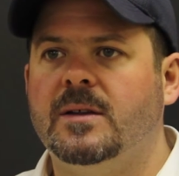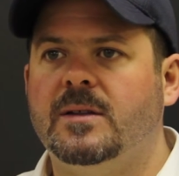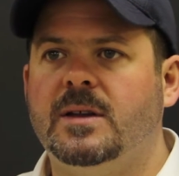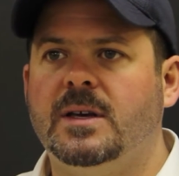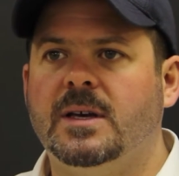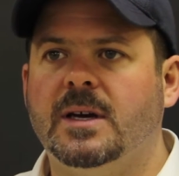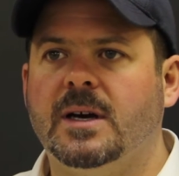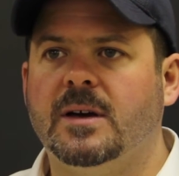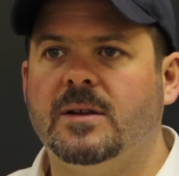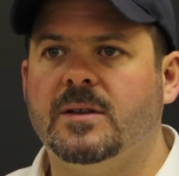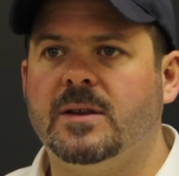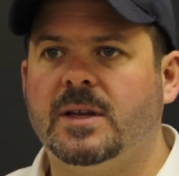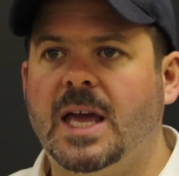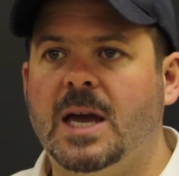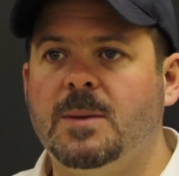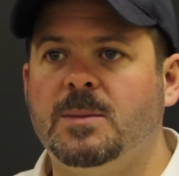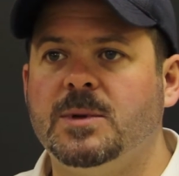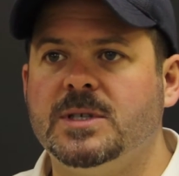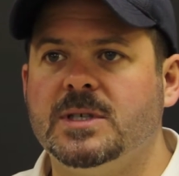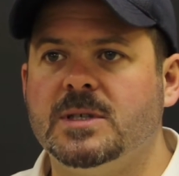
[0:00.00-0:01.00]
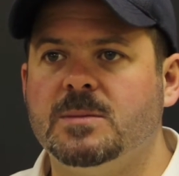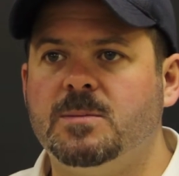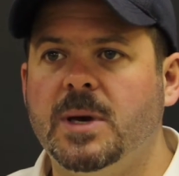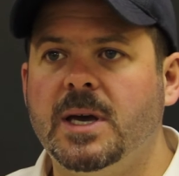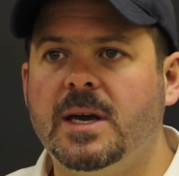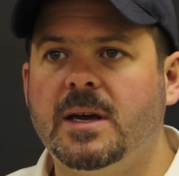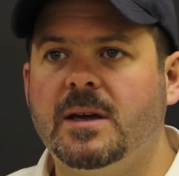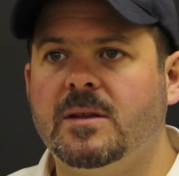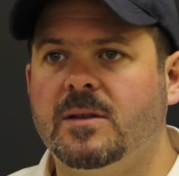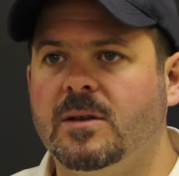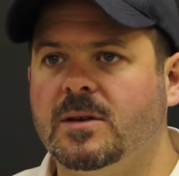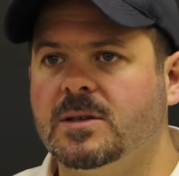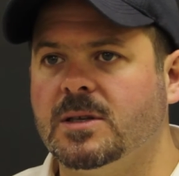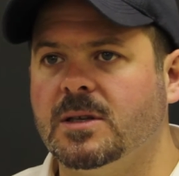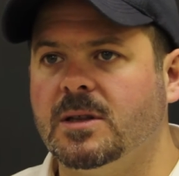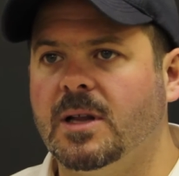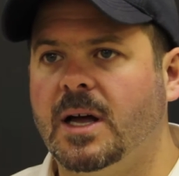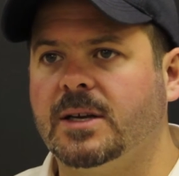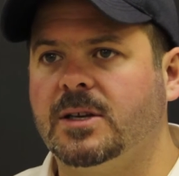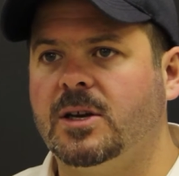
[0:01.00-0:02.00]
The campus is big, there's
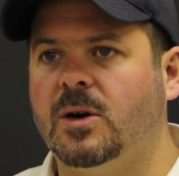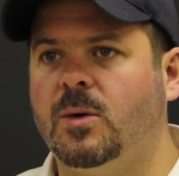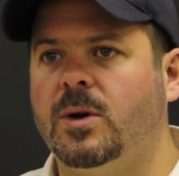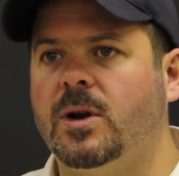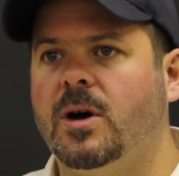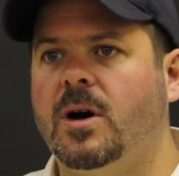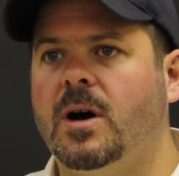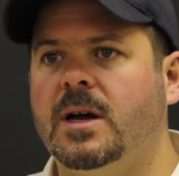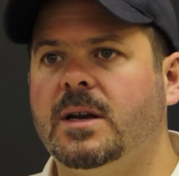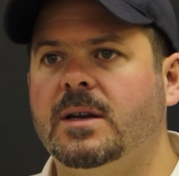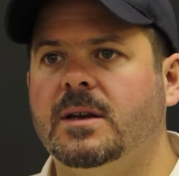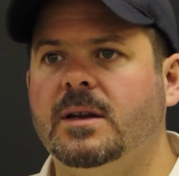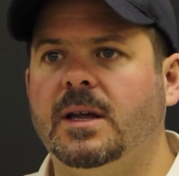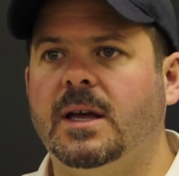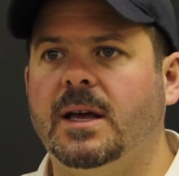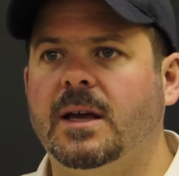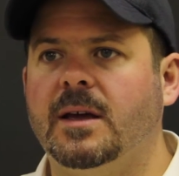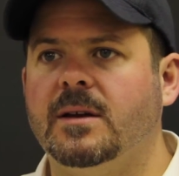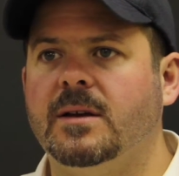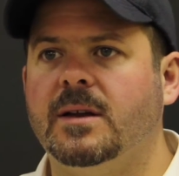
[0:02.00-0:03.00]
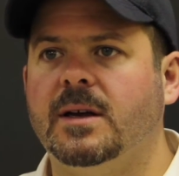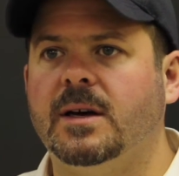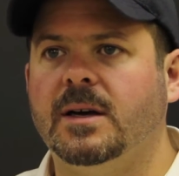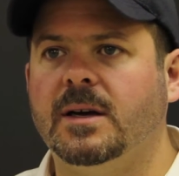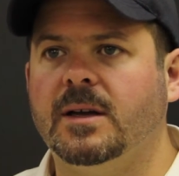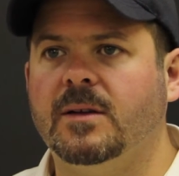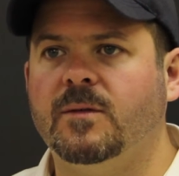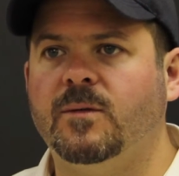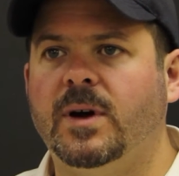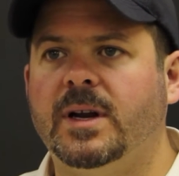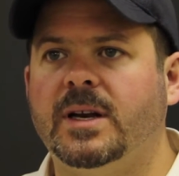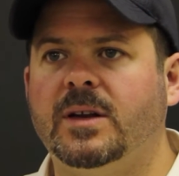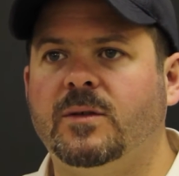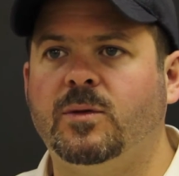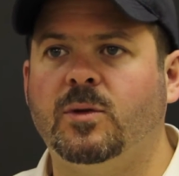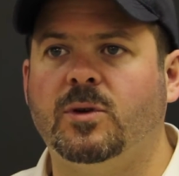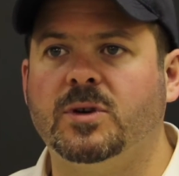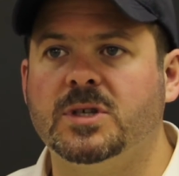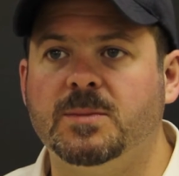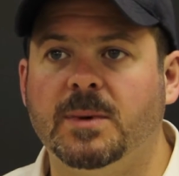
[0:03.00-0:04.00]
a lot going on, and finding
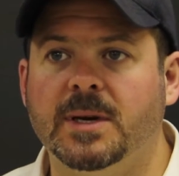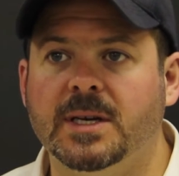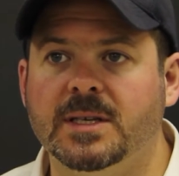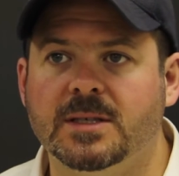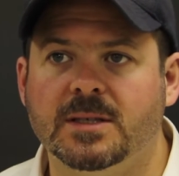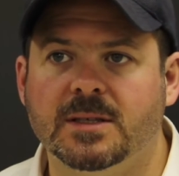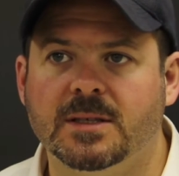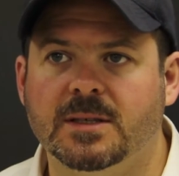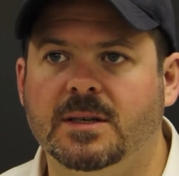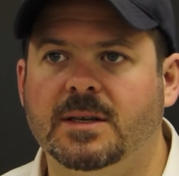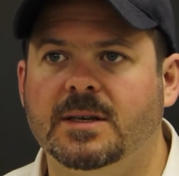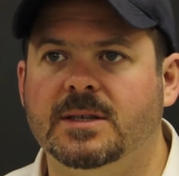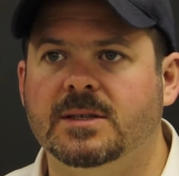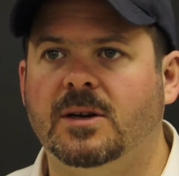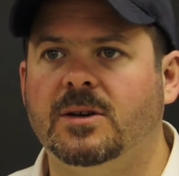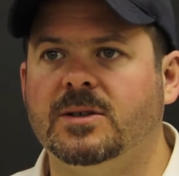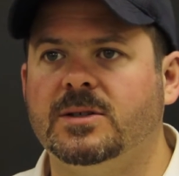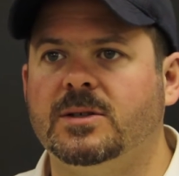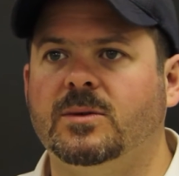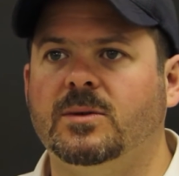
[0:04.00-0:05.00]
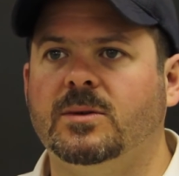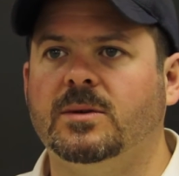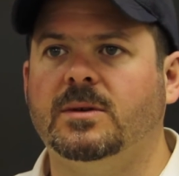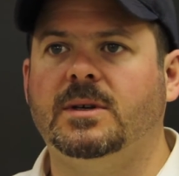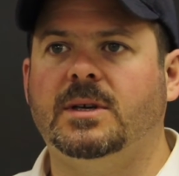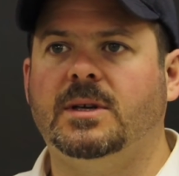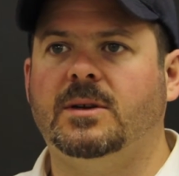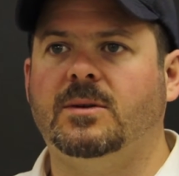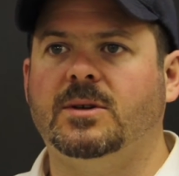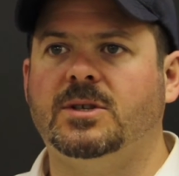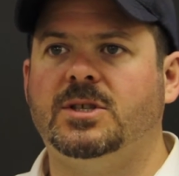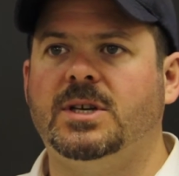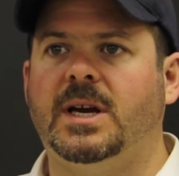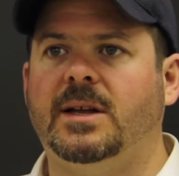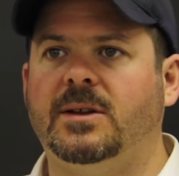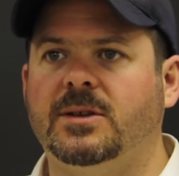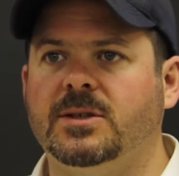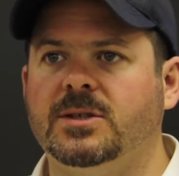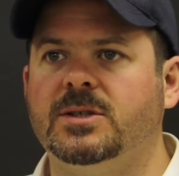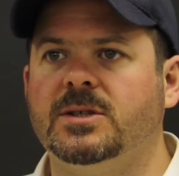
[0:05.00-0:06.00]
floor space is also a
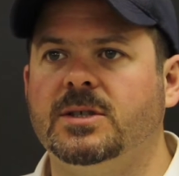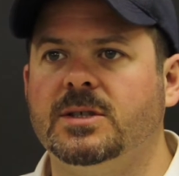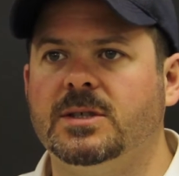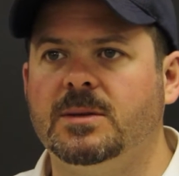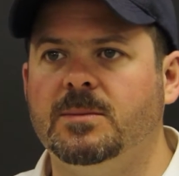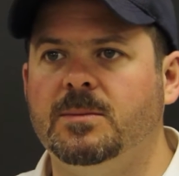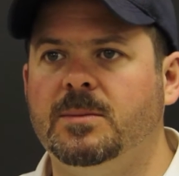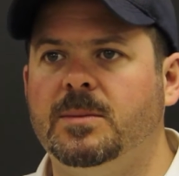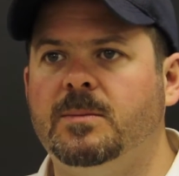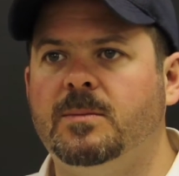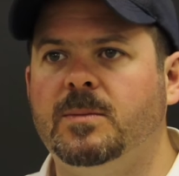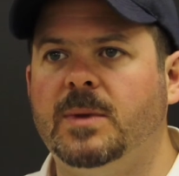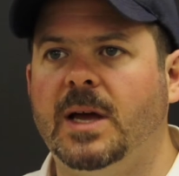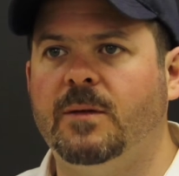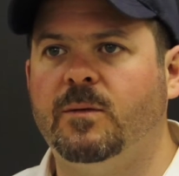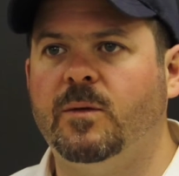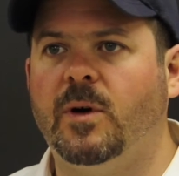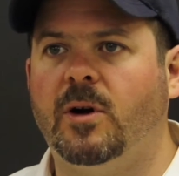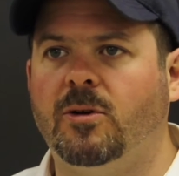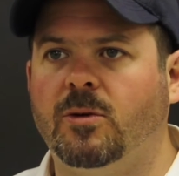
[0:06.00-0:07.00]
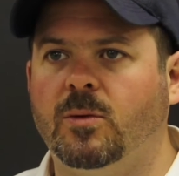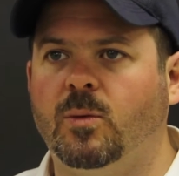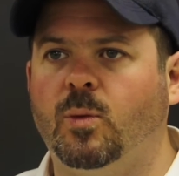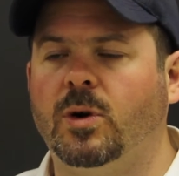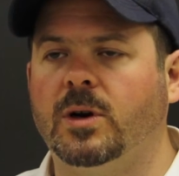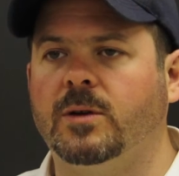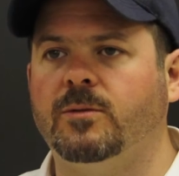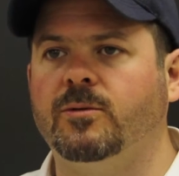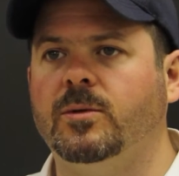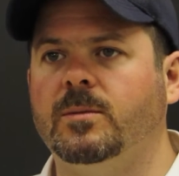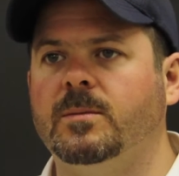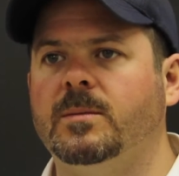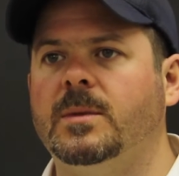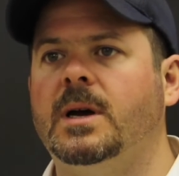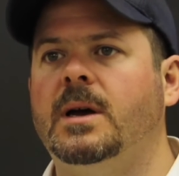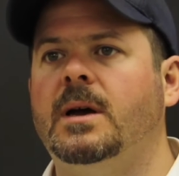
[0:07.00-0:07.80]
challenge, just to have our own workroom.